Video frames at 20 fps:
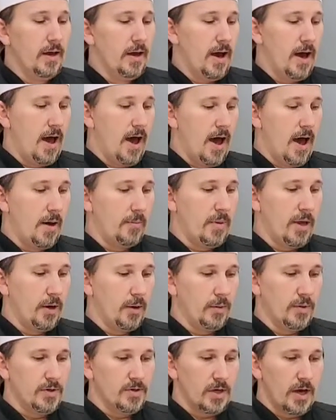And
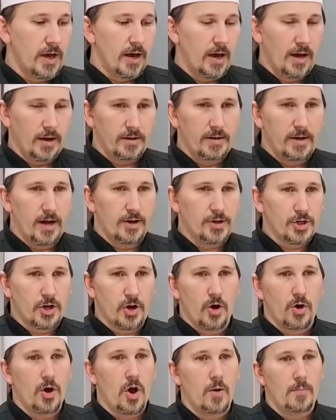it was a Dutch
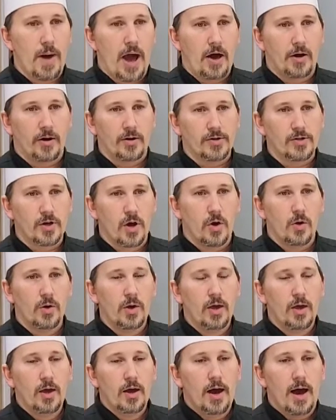cocoa powder. So
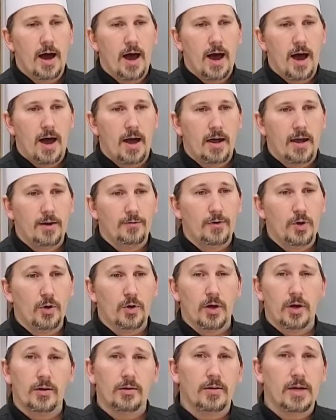if you
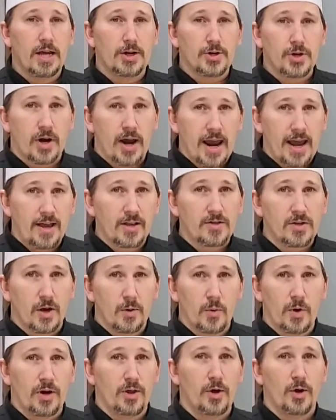can get your hands
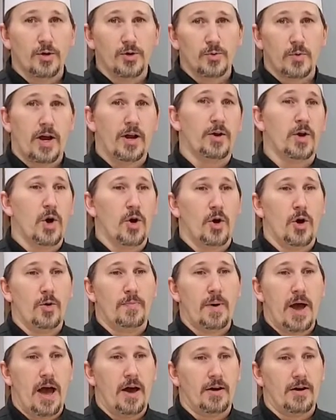on one of those red cocoa
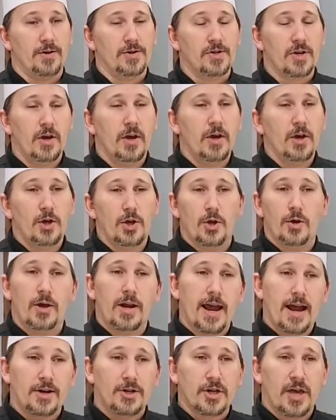powders, you
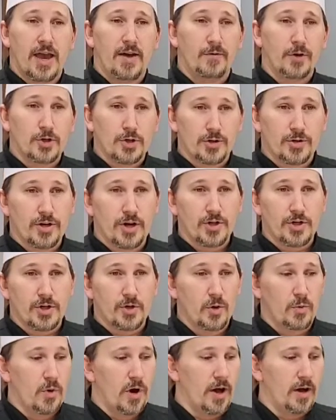can actually have a
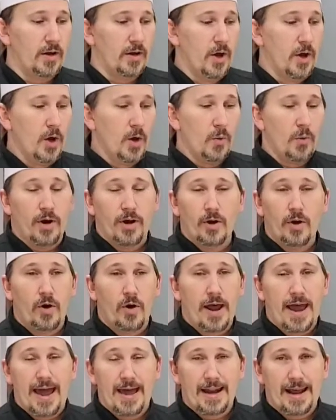traditional one where you
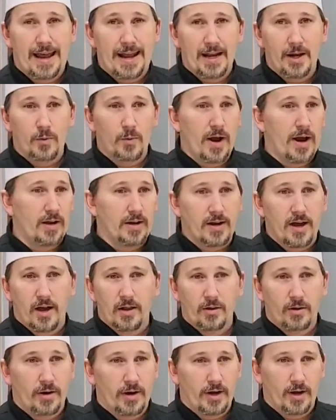don't add any red
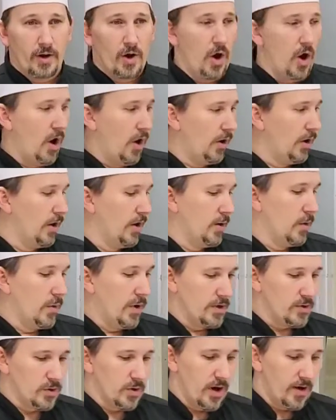coloring at all
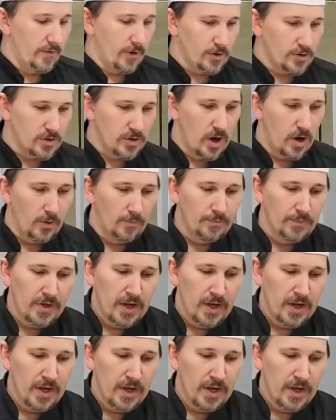whatsoever. So